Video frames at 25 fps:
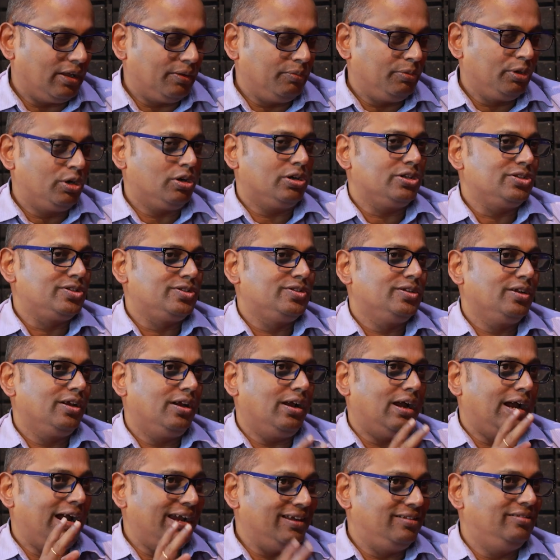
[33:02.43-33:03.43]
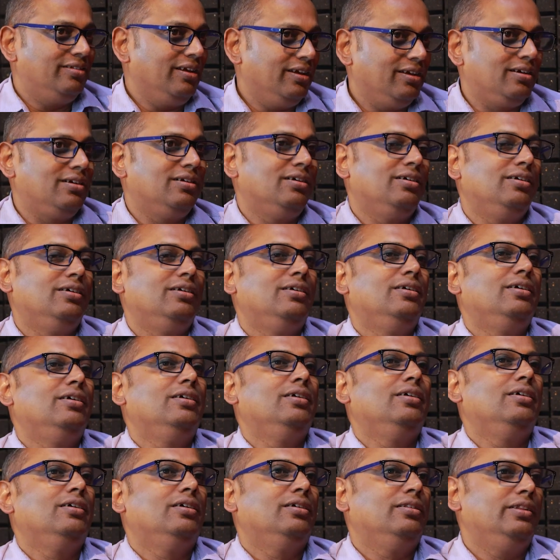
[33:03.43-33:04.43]
Because I think
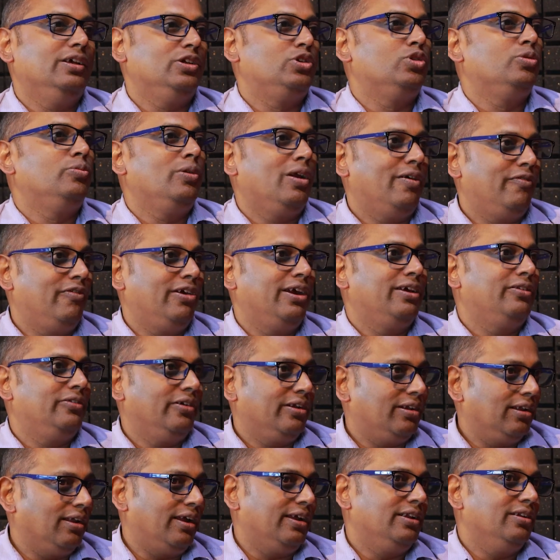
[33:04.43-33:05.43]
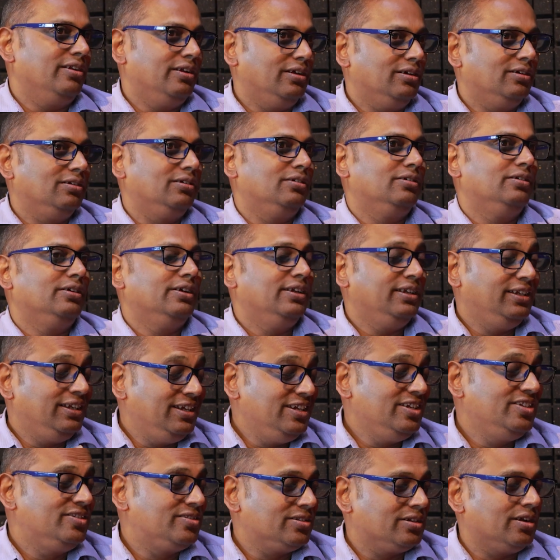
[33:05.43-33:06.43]
they should be aware that lightning
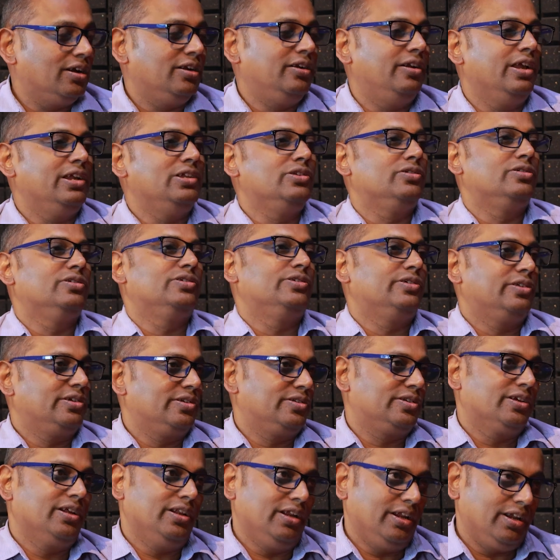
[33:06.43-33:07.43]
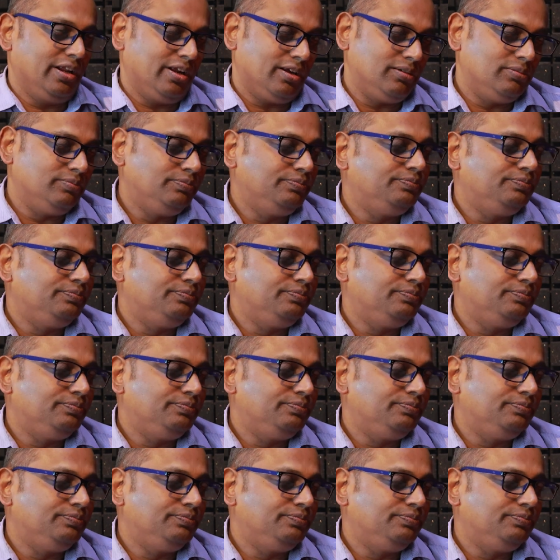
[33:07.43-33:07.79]
is a dangerous risk in India.